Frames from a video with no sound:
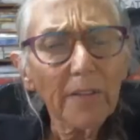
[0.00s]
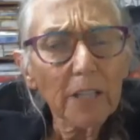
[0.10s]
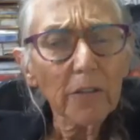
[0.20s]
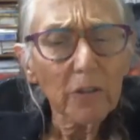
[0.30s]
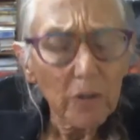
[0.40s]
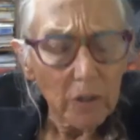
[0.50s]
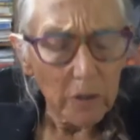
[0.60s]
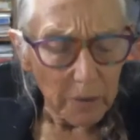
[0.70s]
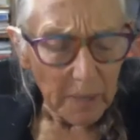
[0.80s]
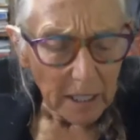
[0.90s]
understood
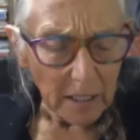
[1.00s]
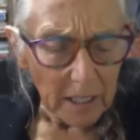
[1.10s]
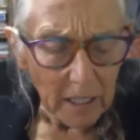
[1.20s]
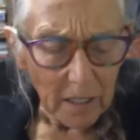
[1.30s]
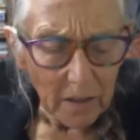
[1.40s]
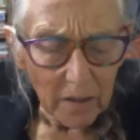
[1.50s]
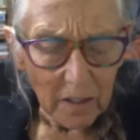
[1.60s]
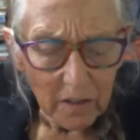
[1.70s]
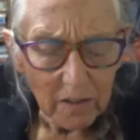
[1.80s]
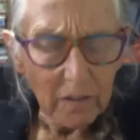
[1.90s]
you correctly,
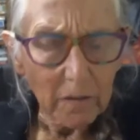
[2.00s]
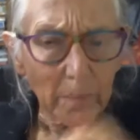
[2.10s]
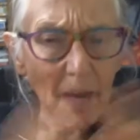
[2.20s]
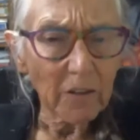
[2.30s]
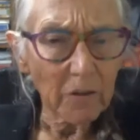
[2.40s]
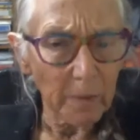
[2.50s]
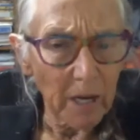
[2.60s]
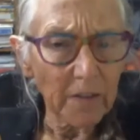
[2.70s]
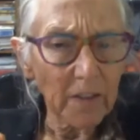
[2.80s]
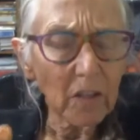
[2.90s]
this
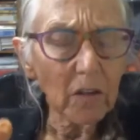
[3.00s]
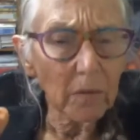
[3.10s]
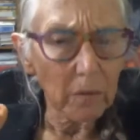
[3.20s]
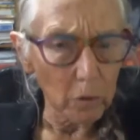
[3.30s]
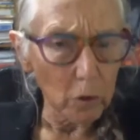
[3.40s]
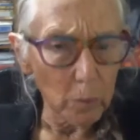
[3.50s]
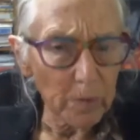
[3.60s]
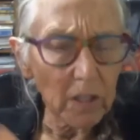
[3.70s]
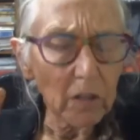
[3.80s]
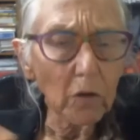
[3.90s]
mastermind group
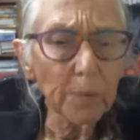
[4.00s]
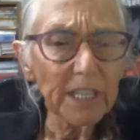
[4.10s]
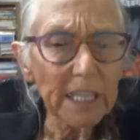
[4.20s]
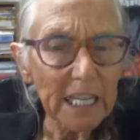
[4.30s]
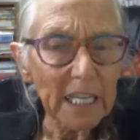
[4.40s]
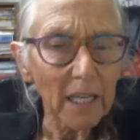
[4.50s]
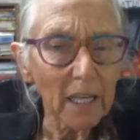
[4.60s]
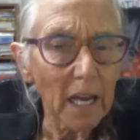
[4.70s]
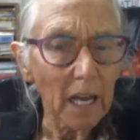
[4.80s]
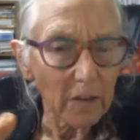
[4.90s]
that you've been
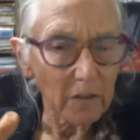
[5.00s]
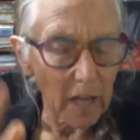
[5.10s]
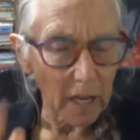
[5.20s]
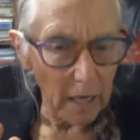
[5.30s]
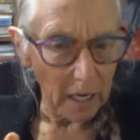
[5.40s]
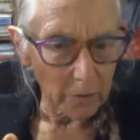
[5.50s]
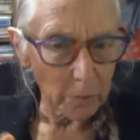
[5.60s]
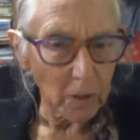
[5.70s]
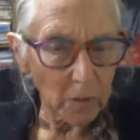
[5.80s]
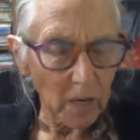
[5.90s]
leading as
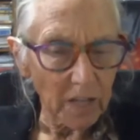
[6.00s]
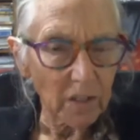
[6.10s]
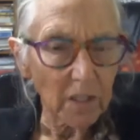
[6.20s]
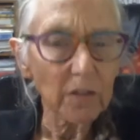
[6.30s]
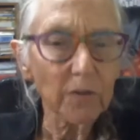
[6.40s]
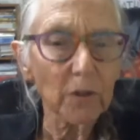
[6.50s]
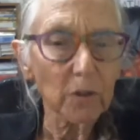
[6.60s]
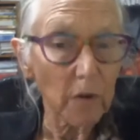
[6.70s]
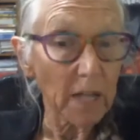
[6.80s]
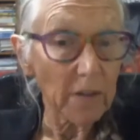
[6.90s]
expert in residence for
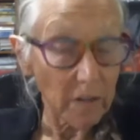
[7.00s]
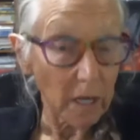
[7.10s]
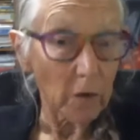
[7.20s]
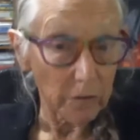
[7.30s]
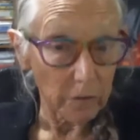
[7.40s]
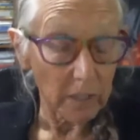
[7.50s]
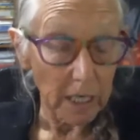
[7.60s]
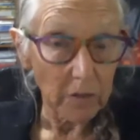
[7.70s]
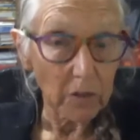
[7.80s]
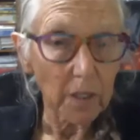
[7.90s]
TransTech
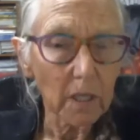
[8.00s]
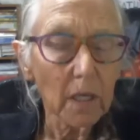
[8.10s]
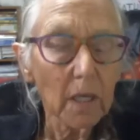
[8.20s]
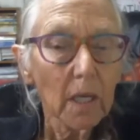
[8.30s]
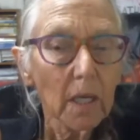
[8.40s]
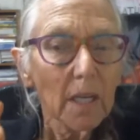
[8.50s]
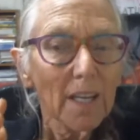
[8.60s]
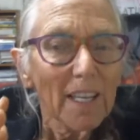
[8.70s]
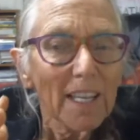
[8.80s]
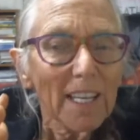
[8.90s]
Australasia
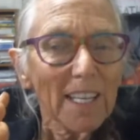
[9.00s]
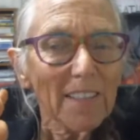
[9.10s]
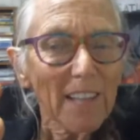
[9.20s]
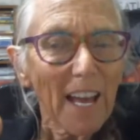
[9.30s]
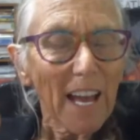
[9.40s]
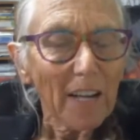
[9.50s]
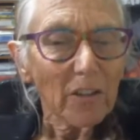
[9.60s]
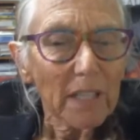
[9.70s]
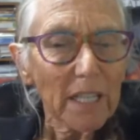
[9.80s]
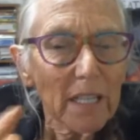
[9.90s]
is
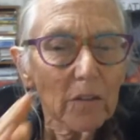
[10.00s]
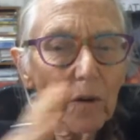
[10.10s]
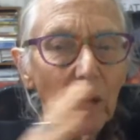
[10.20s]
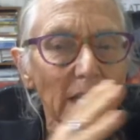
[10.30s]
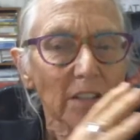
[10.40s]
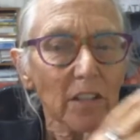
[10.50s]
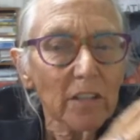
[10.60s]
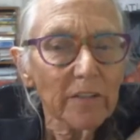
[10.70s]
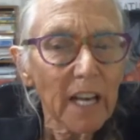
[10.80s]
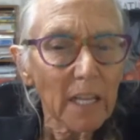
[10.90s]
actually trying to
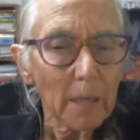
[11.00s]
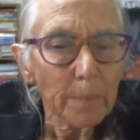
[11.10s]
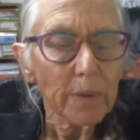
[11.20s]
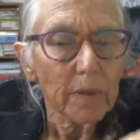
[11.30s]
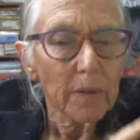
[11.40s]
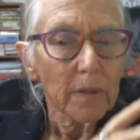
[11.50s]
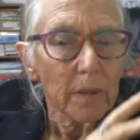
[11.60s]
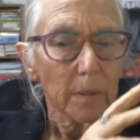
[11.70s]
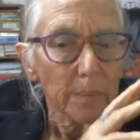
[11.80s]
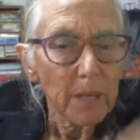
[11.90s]
develop
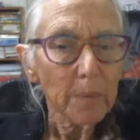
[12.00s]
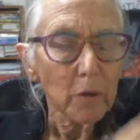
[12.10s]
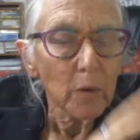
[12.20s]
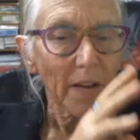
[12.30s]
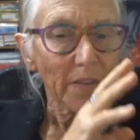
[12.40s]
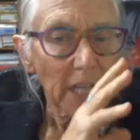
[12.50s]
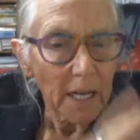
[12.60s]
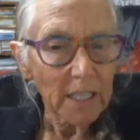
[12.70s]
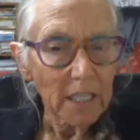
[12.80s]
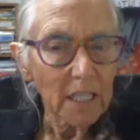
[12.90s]
people who have an
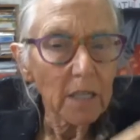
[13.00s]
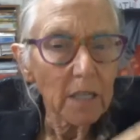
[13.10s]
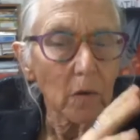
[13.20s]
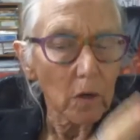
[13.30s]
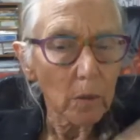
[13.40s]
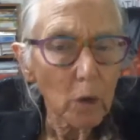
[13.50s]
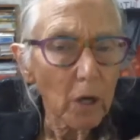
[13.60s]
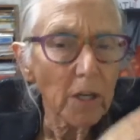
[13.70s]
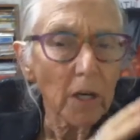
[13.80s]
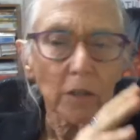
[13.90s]
idea or a
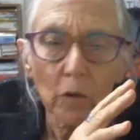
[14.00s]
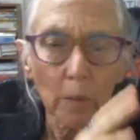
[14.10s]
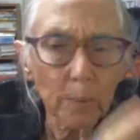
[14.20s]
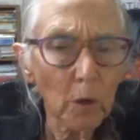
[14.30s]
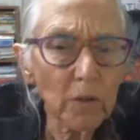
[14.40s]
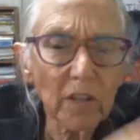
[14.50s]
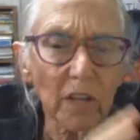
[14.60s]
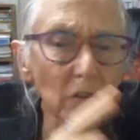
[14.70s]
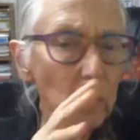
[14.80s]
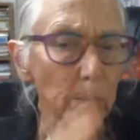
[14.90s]
product or a
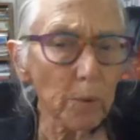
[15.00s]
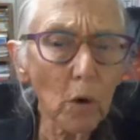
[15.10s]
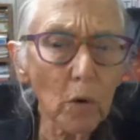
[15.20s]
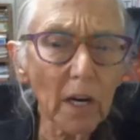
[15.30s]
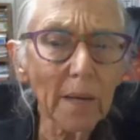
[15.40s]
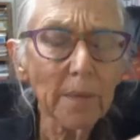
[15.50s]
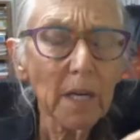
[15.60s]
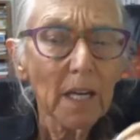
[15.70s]
process or a program